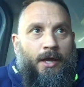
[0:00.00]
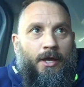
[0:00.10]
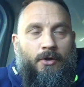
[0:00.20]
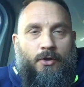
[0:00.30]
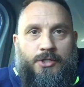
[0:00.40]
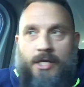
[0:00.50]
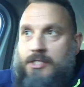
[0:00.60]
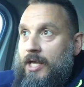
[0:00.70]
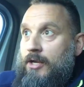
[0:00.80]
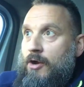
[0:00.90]
And I got so
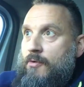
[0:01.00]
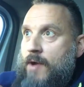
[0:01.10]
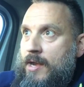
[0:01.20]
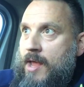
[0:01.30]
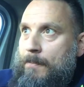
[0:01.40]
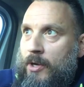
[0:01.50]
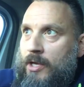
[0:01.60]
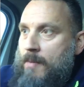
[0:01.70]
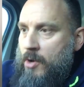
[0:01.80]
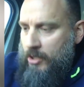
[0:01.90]
scared, I ran up. I go,
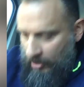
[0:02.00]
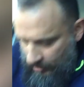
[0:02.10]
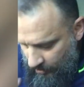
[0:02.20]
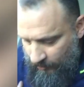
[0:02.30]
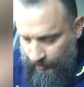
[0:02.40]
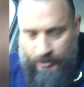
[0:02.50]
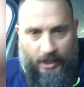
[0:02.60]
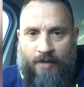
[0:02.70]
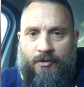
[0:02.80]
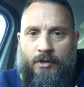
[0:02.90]
oh my God, I went to
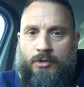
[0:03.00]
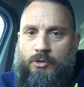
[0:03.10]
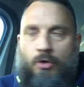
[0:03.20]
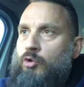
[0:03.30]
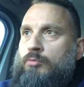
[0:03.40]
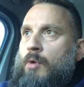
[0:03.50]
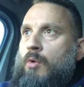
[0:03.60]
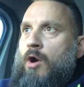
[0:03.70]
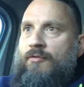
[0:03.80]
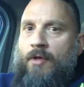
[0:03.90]
heaven. I called my
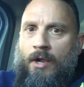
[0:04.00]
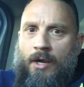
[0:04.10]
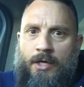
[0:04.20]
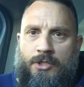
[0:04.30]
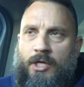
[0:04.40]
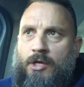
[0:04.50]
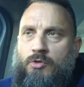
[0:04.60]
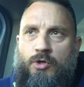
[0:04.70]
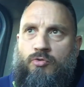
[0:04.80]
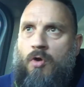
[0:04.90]
wife. She goes,
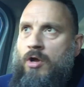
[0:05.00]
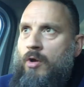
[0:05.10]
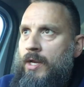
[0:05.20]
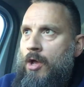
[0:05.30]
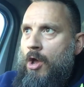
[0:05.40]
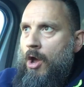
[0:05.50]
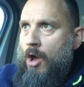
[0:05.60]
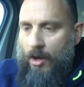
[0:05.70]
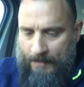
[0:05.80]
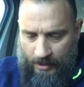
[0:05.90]
what's wrong? I went,
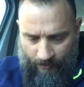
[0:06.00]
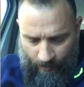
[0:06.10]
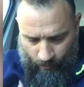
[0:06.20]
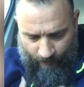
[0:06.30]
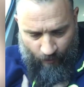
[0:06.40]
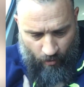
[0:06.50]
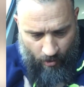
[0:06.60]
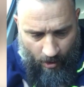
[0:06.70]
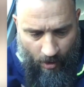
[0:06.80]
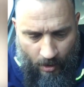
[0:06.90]
I'm in heaven. Look, I feel
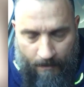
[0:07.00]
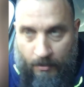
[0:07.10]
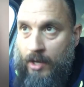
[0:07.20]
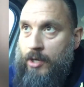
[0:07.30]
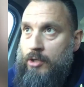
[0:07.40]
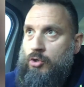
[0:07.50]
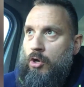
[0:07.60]
my heart.